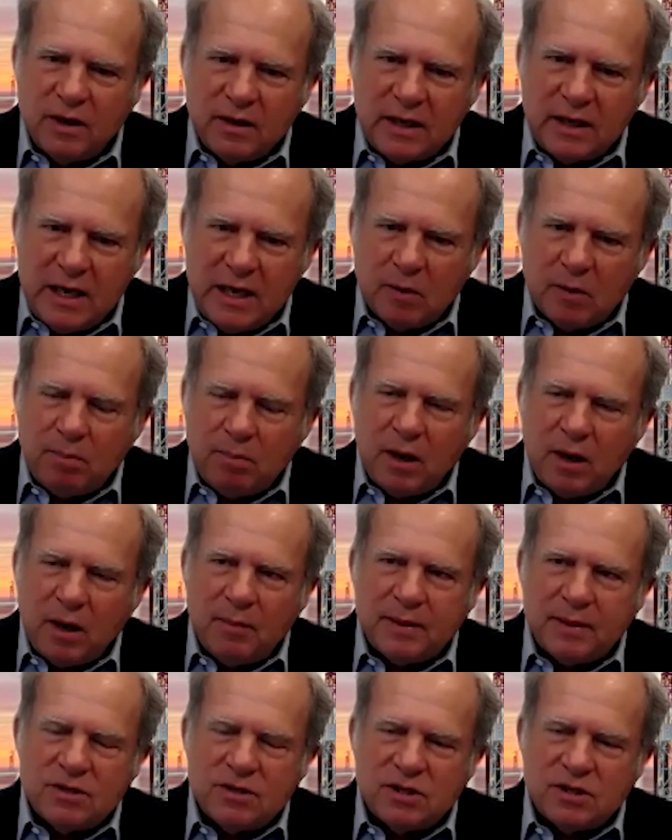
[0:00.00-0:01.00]
key
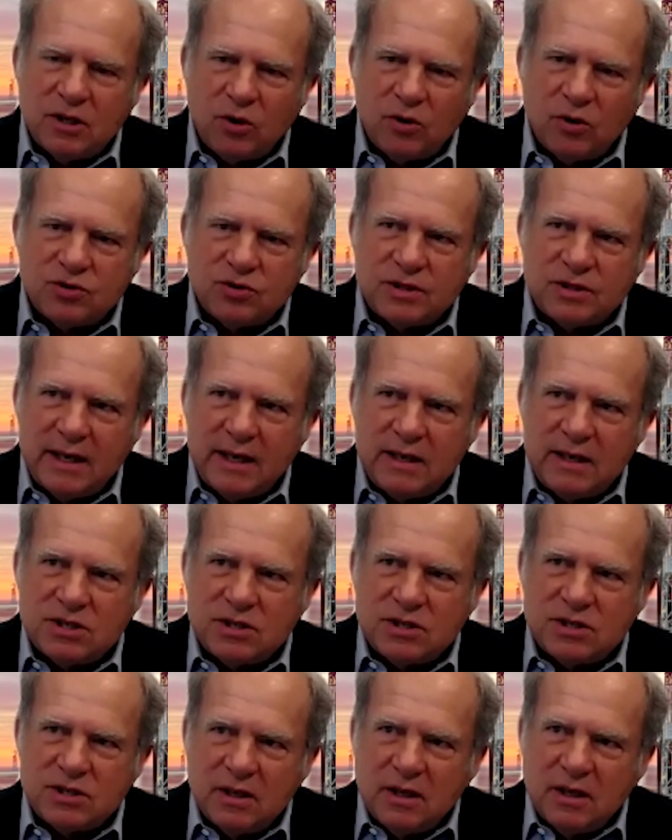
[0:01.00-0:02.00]
Republicans in all
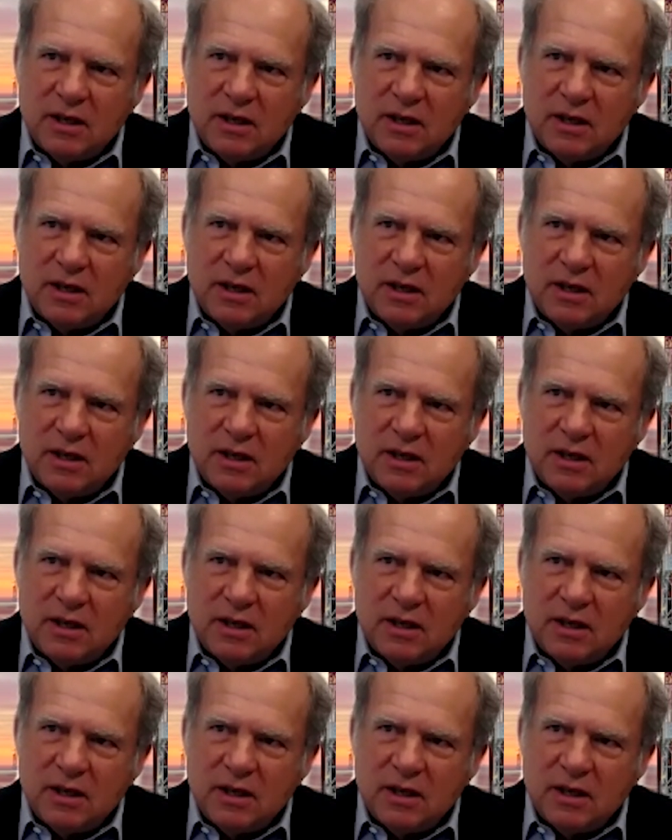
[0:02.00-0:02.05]
states.